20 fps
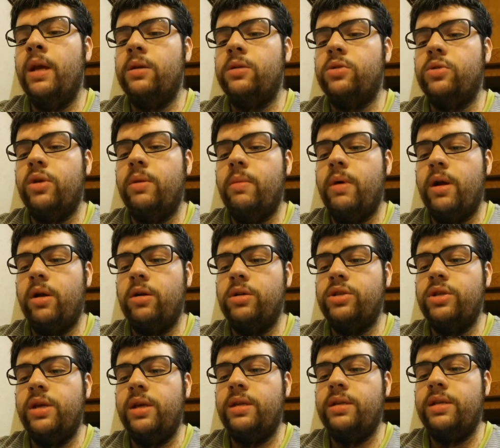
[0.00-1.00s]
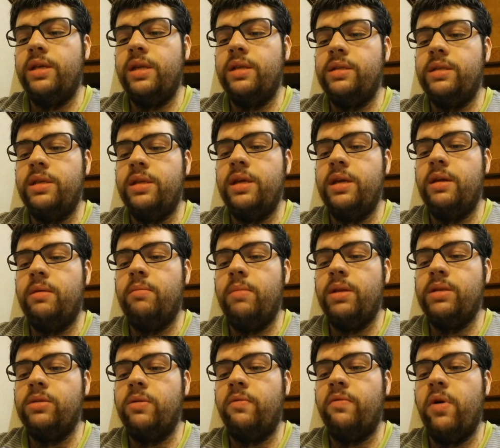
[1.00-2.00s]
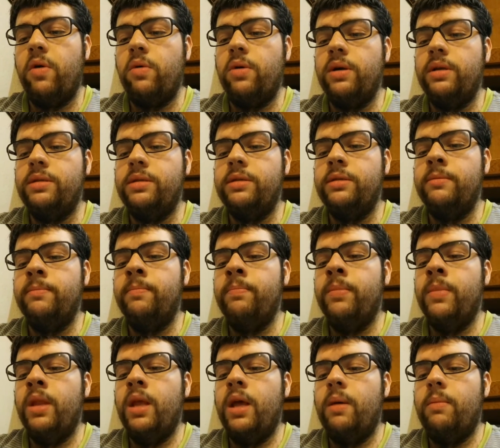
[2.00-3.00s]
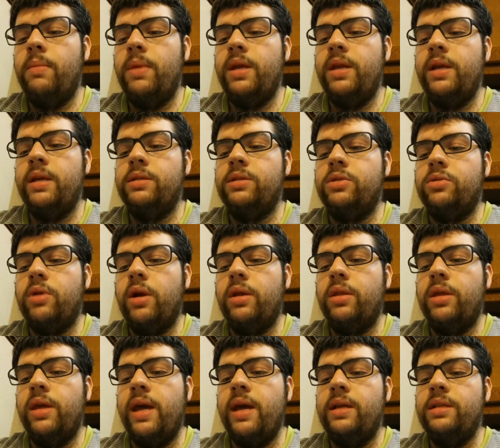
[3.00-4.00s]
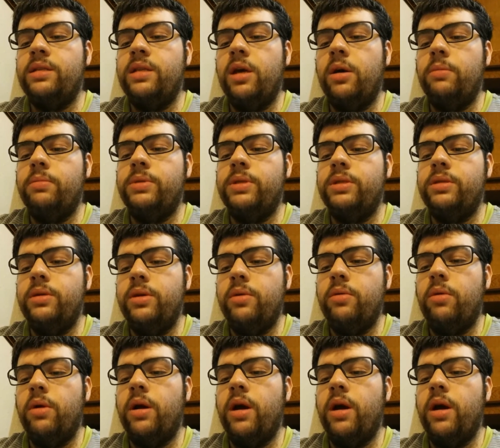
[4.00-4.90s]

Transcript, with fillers: Extreme energy, intensity, and mental focus. Immediate strength gains helps you